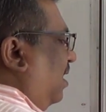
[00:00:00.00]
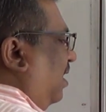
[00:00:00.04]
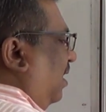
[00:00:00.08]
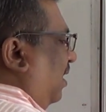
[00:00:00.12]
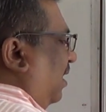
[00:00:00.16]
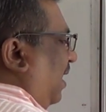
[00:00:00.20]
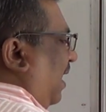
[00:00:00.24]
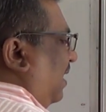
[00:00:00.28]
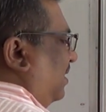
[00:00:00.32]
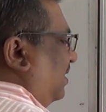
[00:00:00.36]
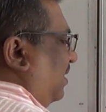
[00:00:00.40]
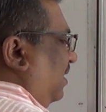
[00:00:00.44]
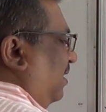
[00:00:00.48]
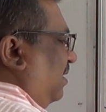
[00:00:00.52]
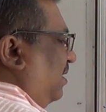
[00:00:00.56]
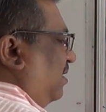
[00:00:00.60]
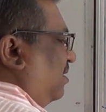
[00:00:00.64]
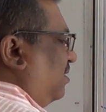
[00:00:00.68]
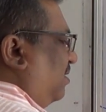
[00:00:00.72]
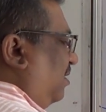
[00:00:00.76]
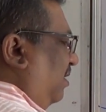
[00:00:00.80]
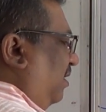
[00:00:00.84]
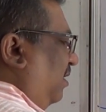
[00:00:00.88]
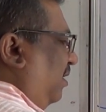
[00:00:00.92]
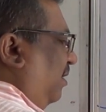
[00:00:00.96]
glass
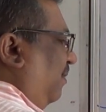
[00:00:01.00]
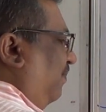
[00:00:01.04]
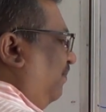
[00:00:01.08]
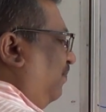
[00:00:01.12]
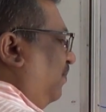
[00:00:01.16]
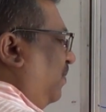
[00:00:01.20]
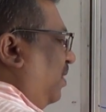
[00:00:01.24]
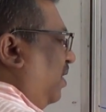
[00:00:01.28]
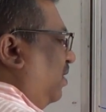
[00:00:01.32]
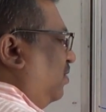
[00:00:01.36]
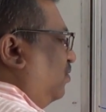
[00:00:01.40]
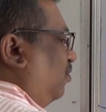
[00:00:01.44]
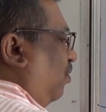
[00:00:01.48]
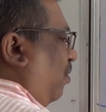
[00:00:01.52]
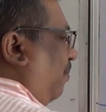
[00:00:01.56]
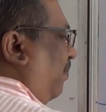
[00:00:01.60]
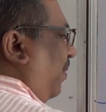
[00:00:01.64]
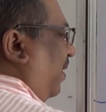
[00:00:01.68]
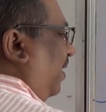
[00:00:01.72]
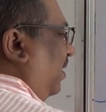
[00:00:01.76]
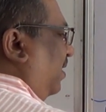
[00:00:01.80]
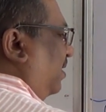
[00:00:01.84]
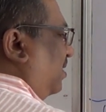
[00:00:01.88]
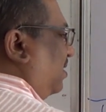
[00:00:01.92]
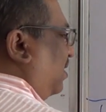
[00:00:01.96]
industry, soap
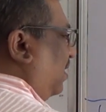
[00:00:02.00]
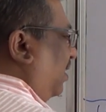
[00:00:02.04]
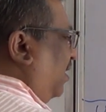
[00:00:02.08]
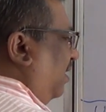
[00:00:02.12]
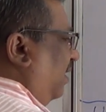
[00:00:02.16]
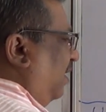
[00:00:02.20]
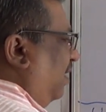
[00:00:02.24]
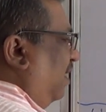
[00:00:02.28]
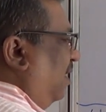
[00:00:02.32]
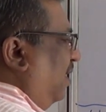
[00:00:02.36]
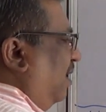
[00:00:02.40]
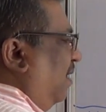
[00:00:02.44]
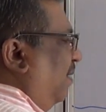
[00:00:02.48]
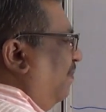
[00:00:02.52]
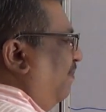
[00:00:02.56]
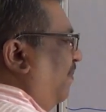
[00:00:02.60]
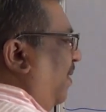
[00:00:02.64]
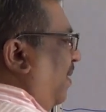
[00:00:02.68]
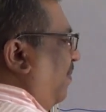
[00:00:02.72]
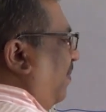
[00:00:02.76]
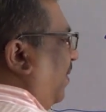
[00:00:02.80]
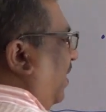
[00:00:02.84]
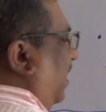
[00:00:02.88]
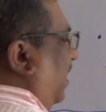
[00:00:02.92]
industry, paper